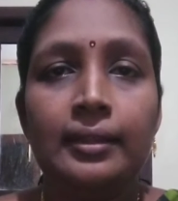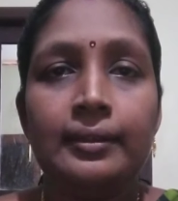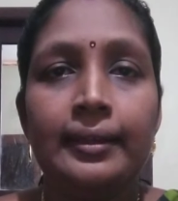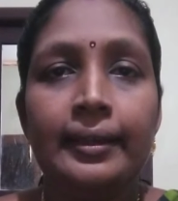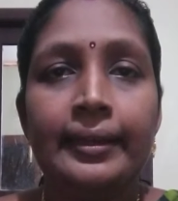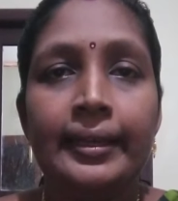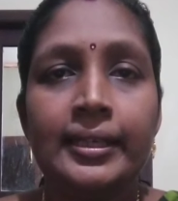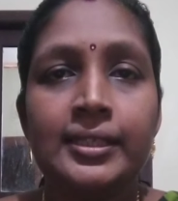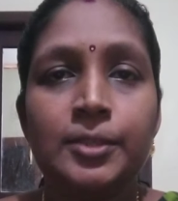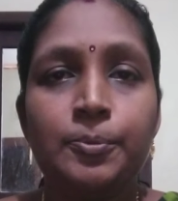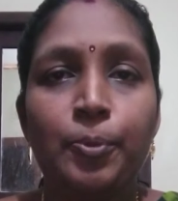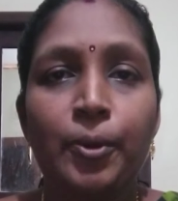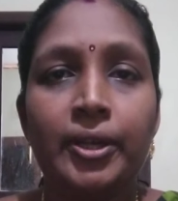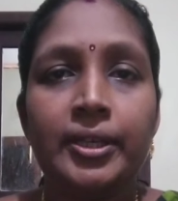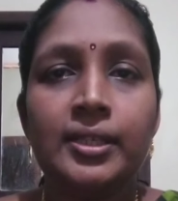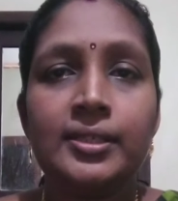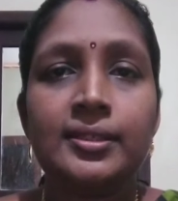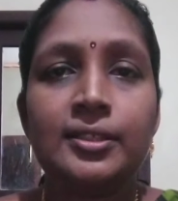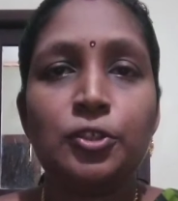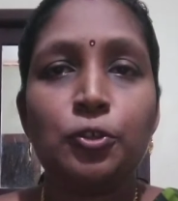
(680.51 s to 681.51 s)
The next
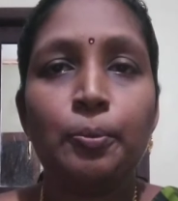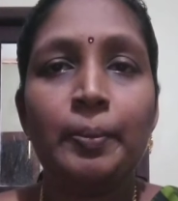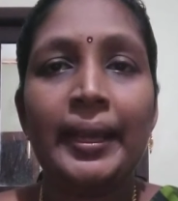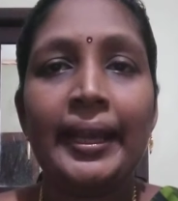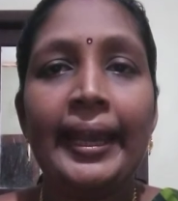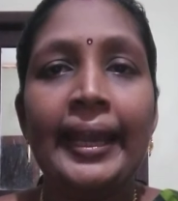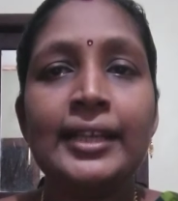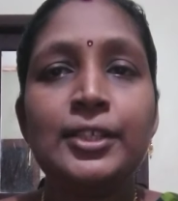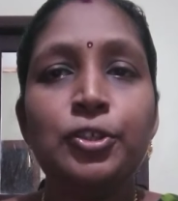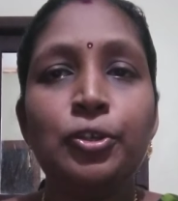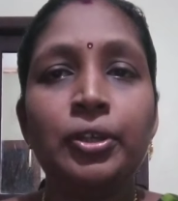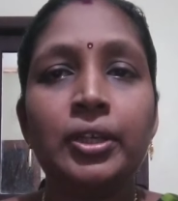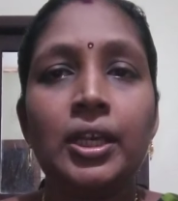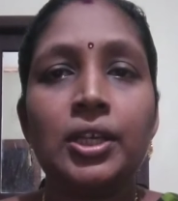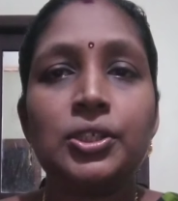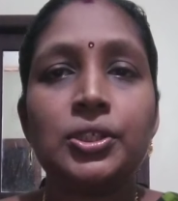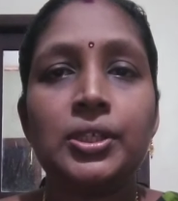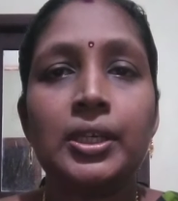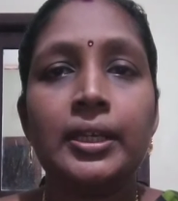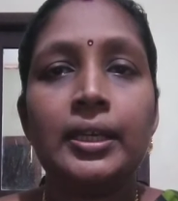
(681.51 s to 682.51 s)
point is to make
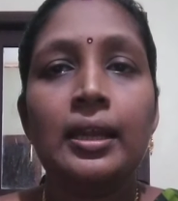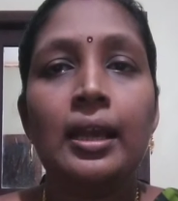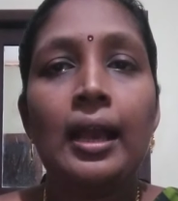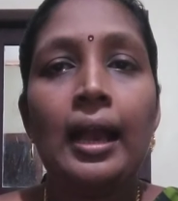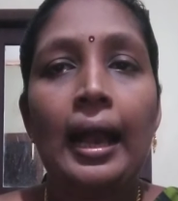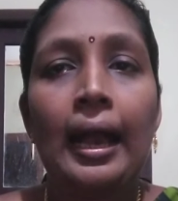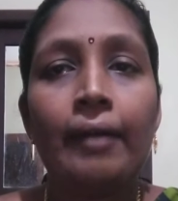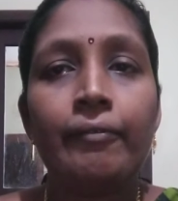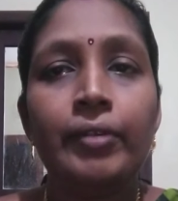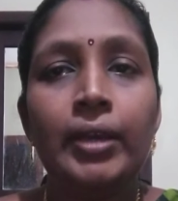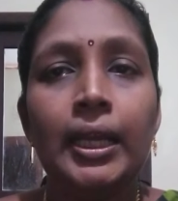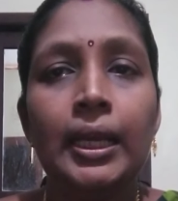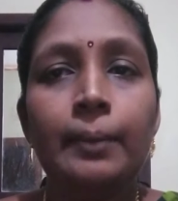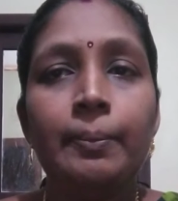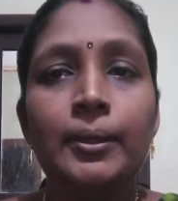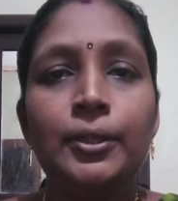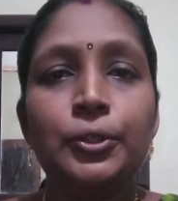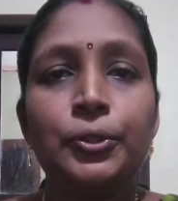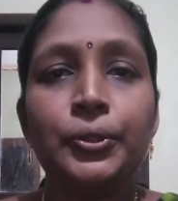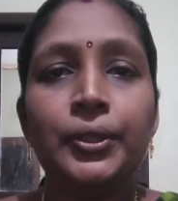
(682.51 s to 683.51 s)
education
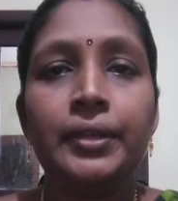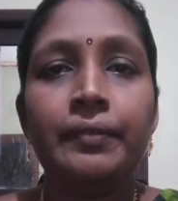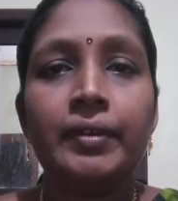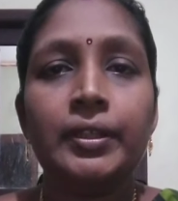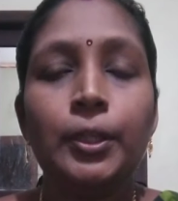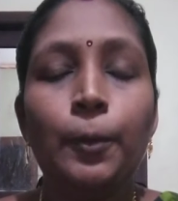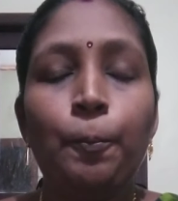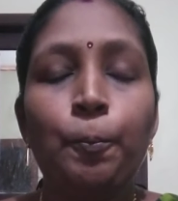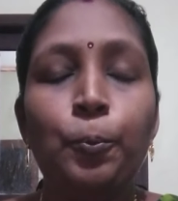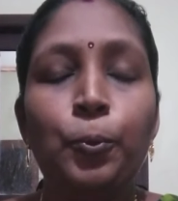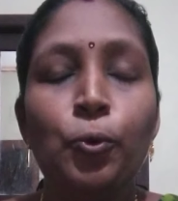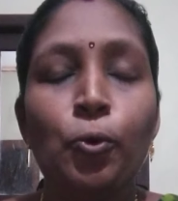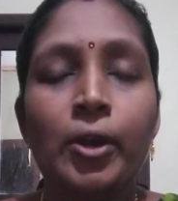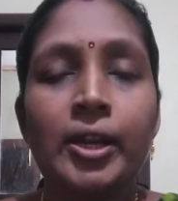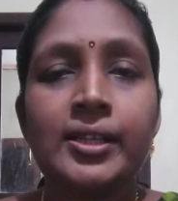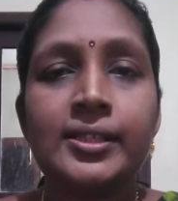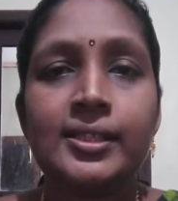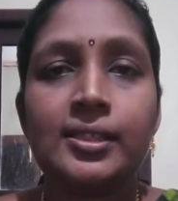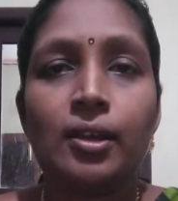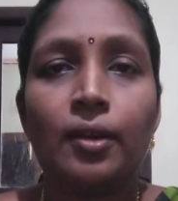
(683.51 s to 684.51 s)
available to even the
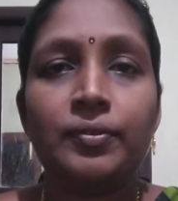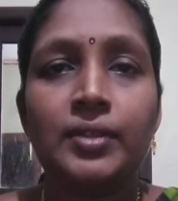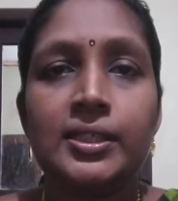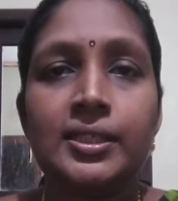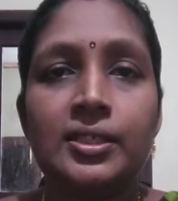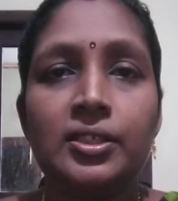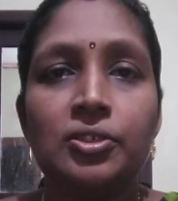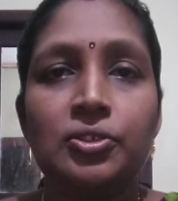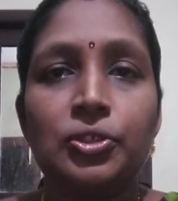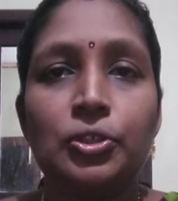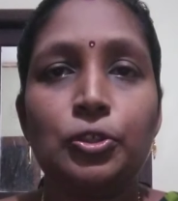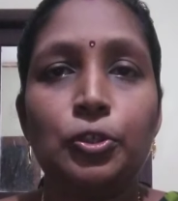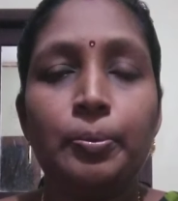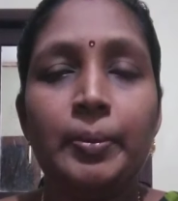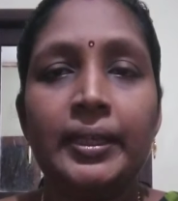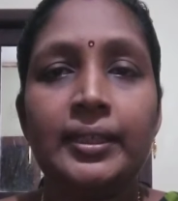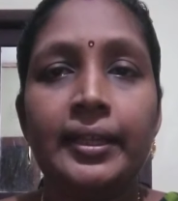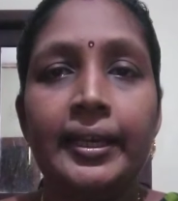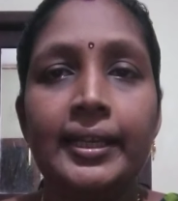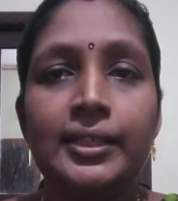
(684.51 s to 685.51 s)
poorest of the situation, to
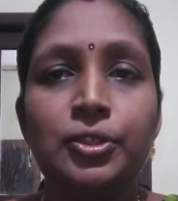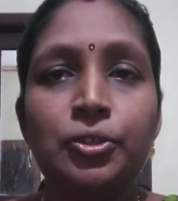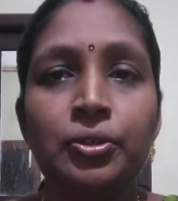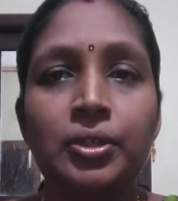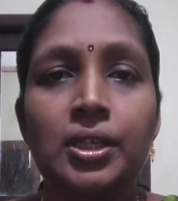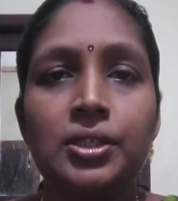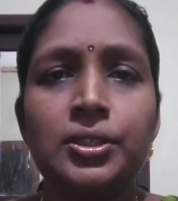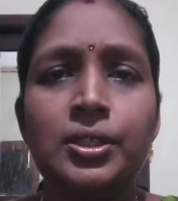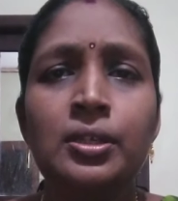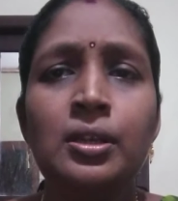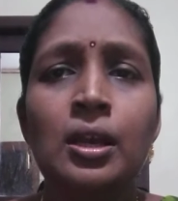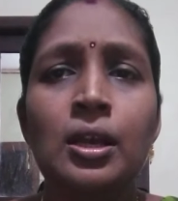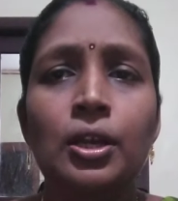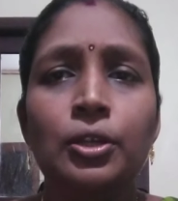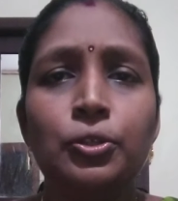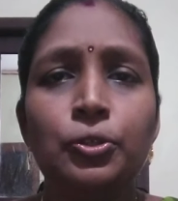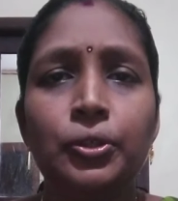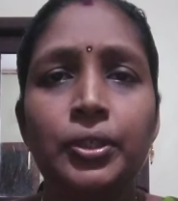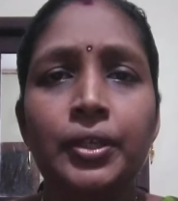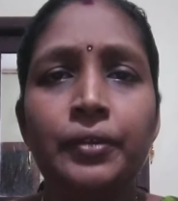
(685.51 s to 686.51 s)
make the education
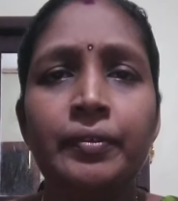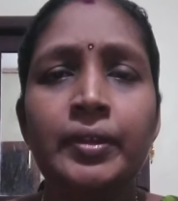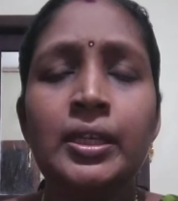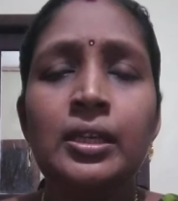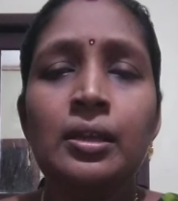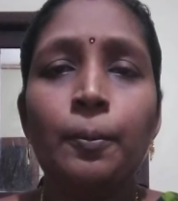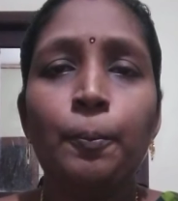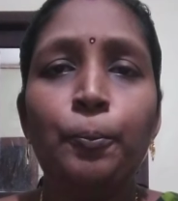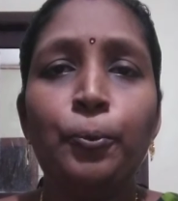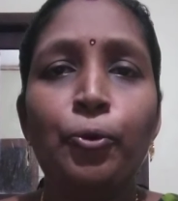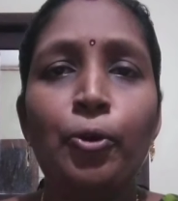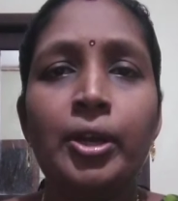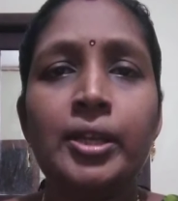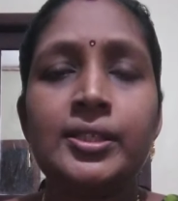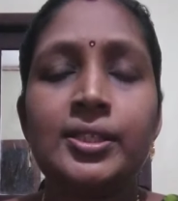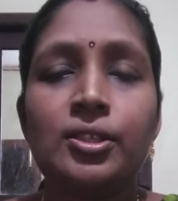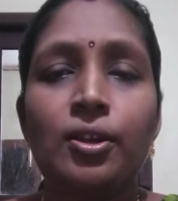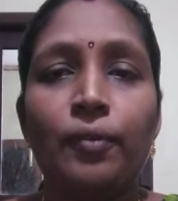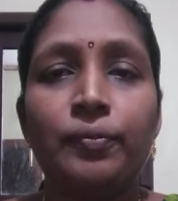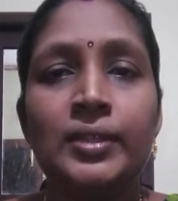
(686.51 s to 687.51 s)
to give in
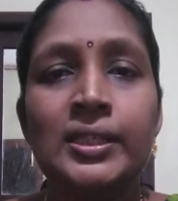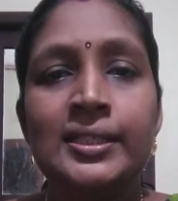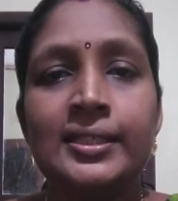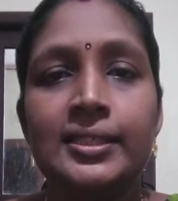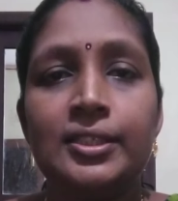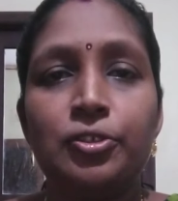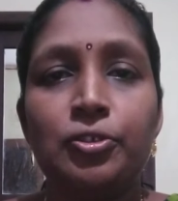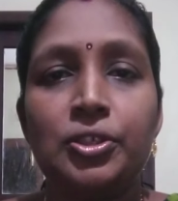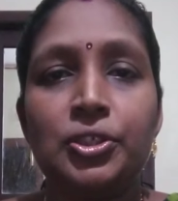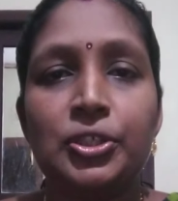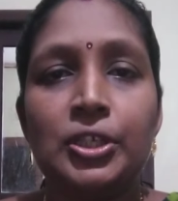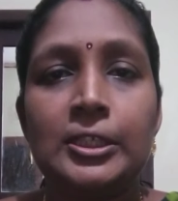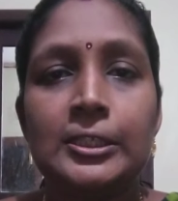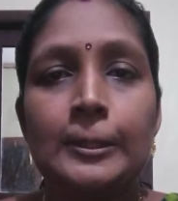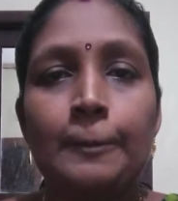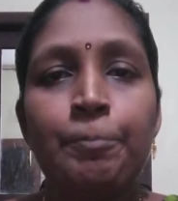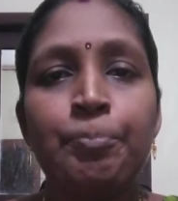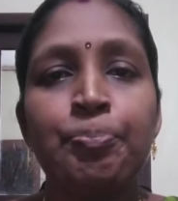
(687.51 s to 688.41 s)
poorest of the situations,